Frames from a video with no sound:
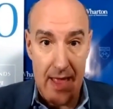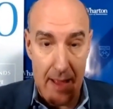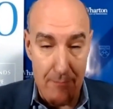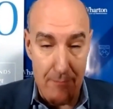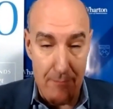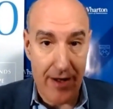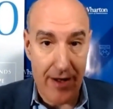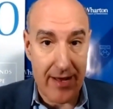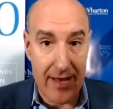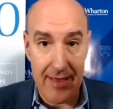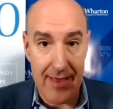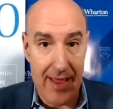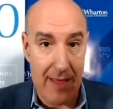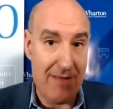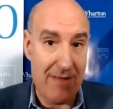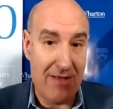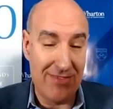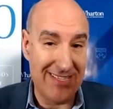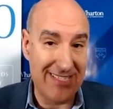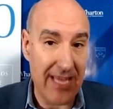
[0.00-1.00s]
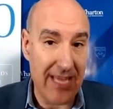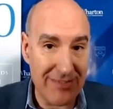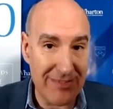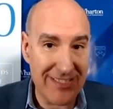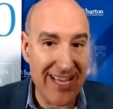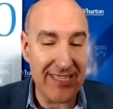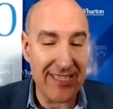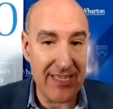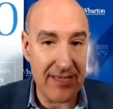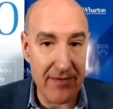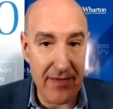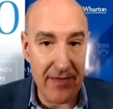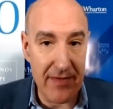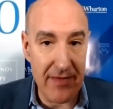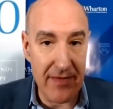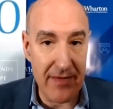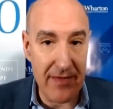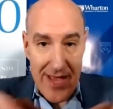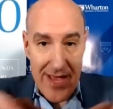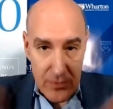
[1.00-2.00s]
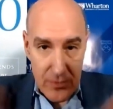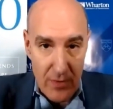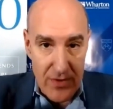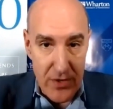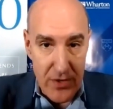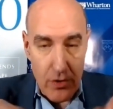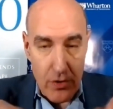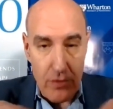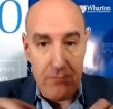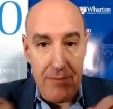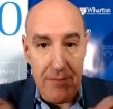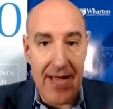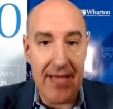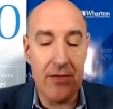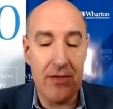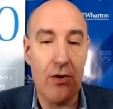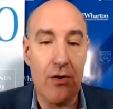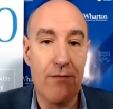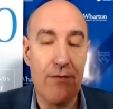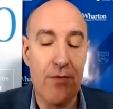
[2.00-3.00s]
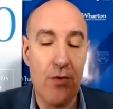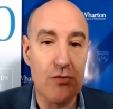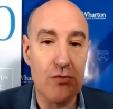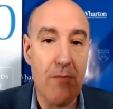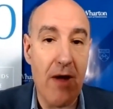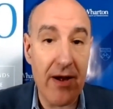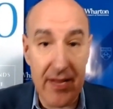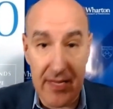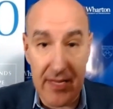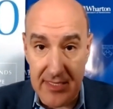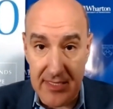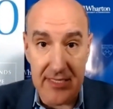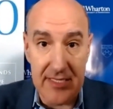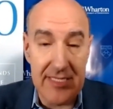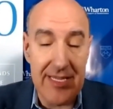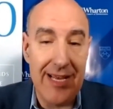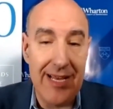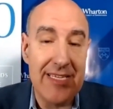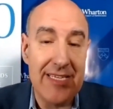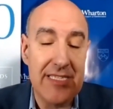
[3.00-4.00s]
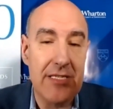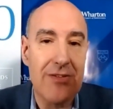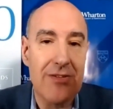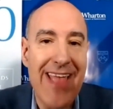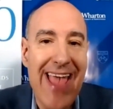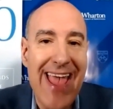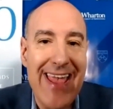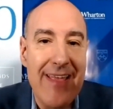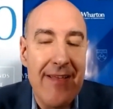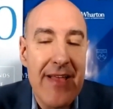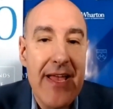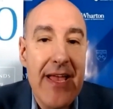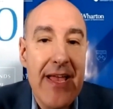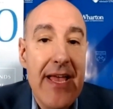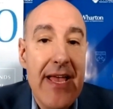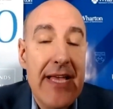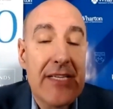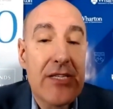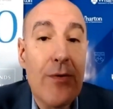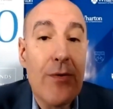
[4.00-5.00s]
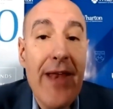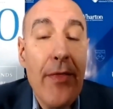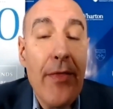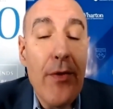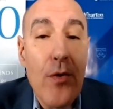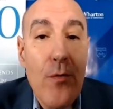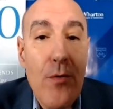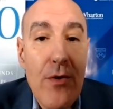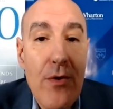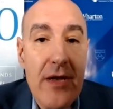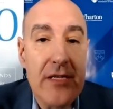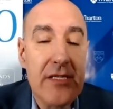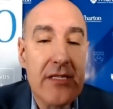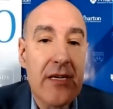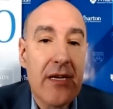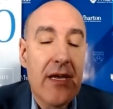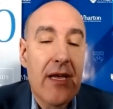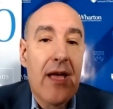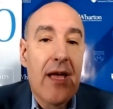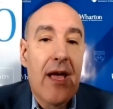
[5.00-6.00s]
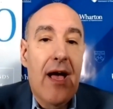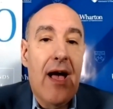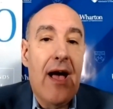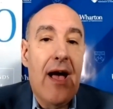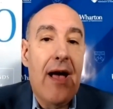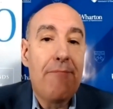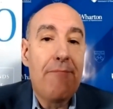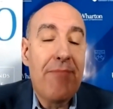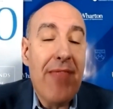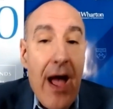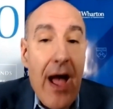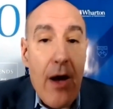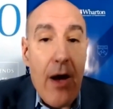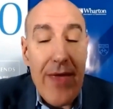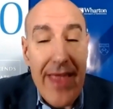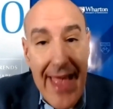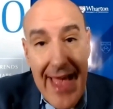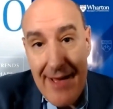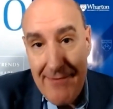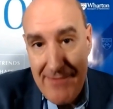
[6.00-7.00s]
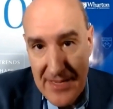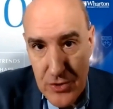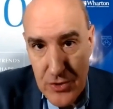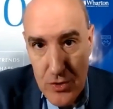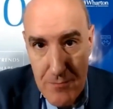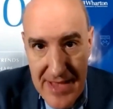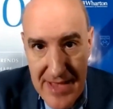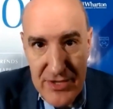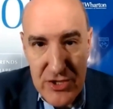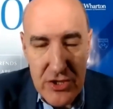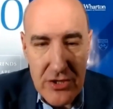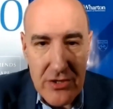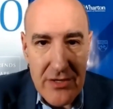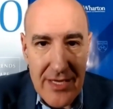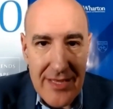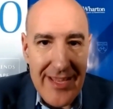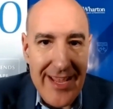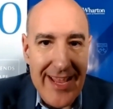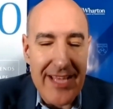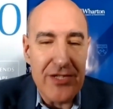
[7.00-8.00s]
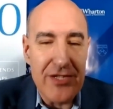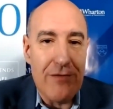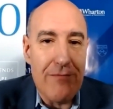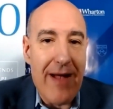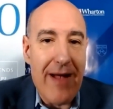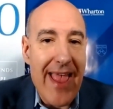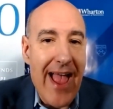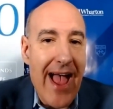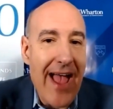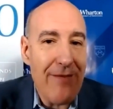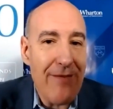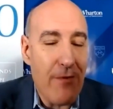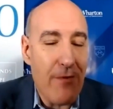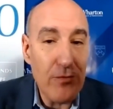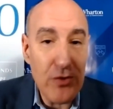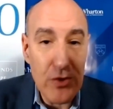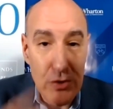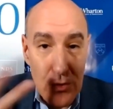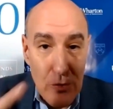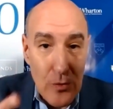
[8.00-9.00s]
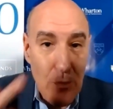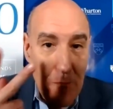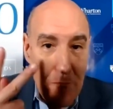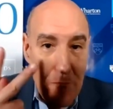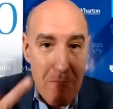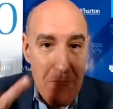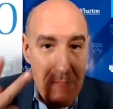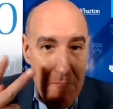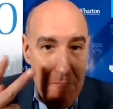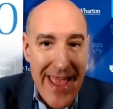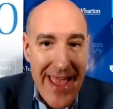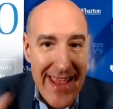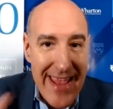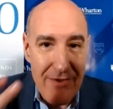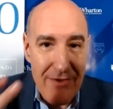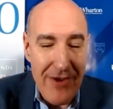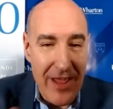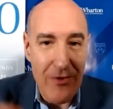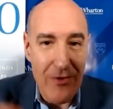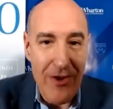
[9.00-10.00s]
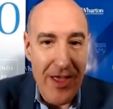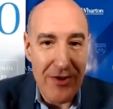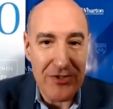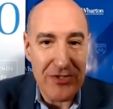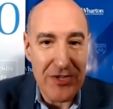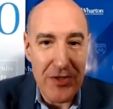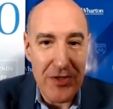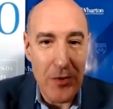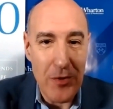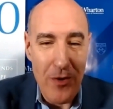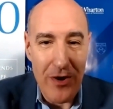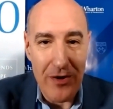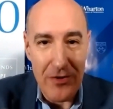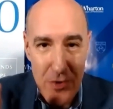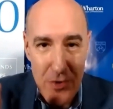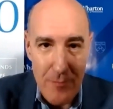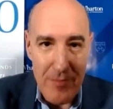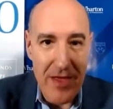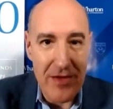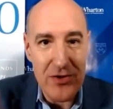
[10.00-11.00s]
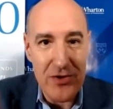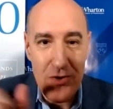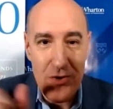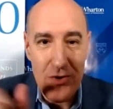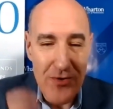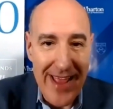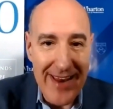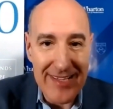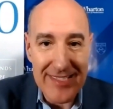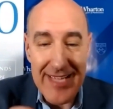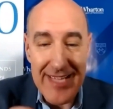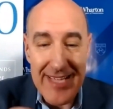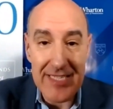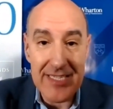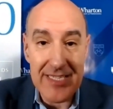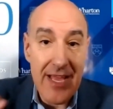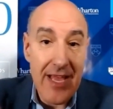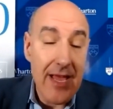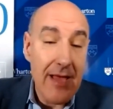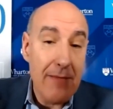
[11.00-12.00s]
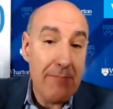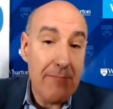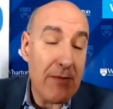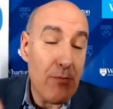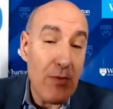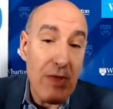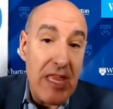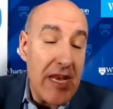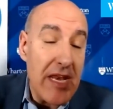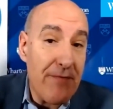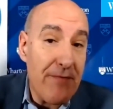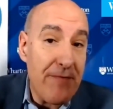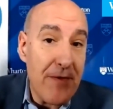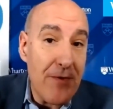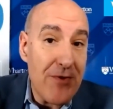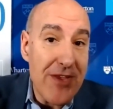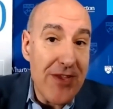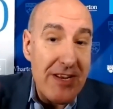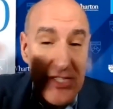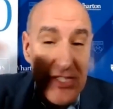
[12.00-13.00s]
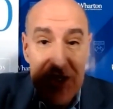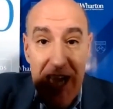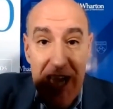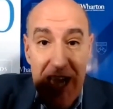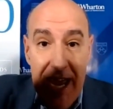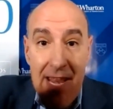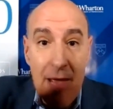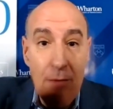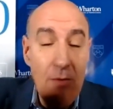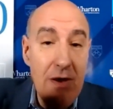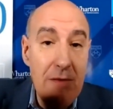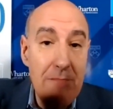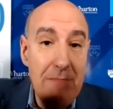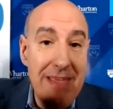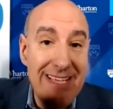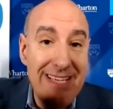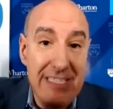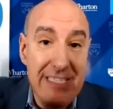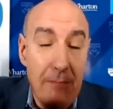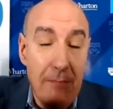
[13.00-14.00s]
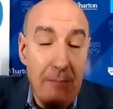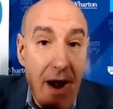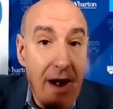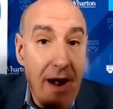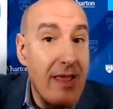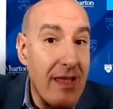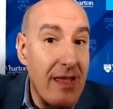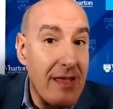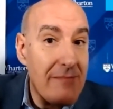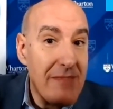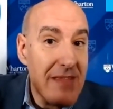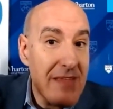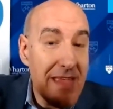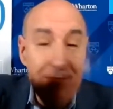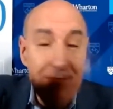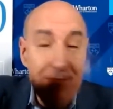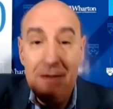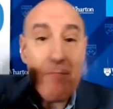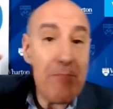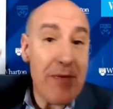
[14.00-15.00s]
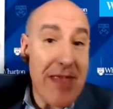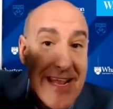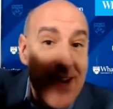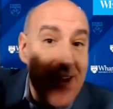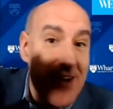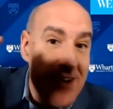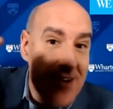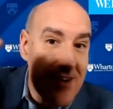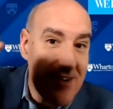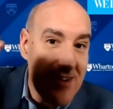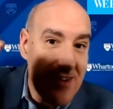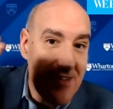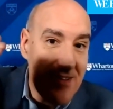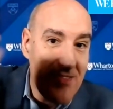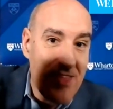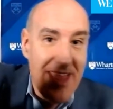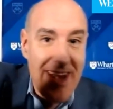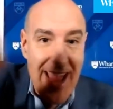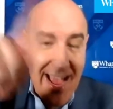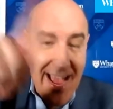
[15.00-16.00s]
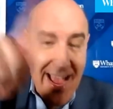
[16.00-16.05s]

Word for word: a market about the same size as the US when you combined all of those markets. It still is today. So in other words, uh, now we have, as you mentioned in the case of my iPhone, two main regulators in the world, European Union, United States. But within a few years, China will be as a market even bigger than